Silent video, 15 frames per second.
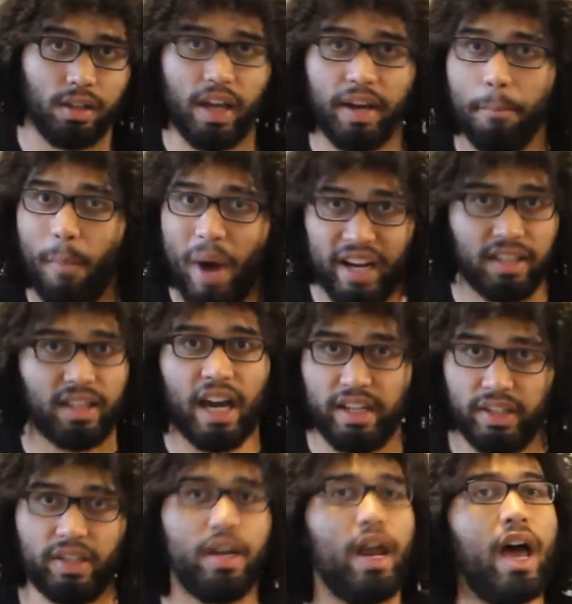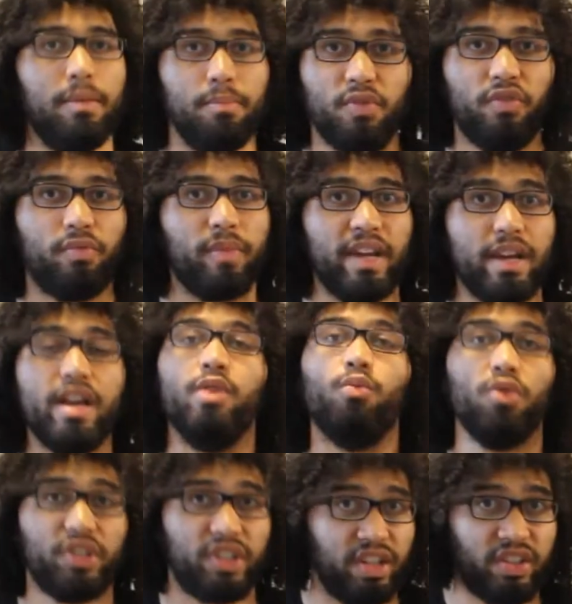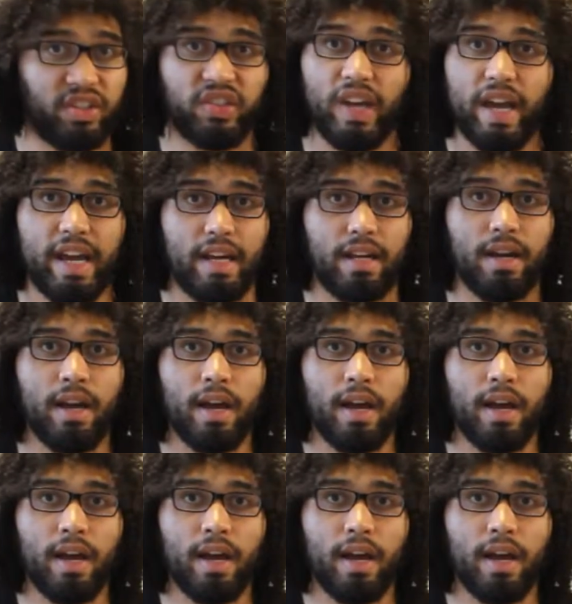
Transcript: to like Mike Tyson head movement. It was insane.